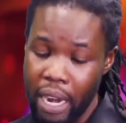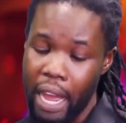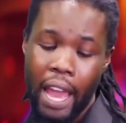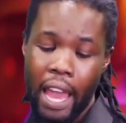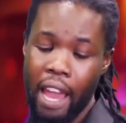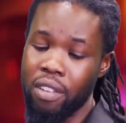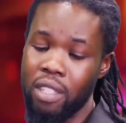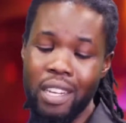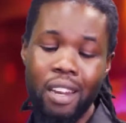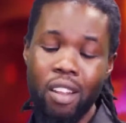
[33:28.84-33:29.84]
But I
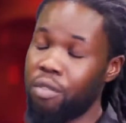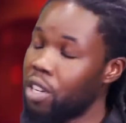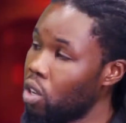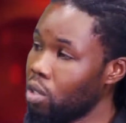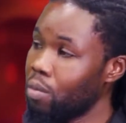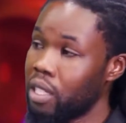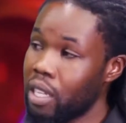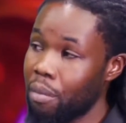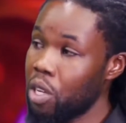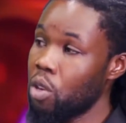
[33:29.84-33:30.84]
haven't seen a lot of endorsements
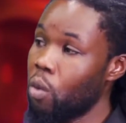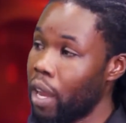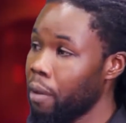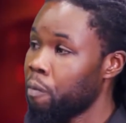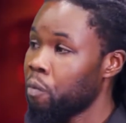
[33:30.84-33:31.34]
coming your way.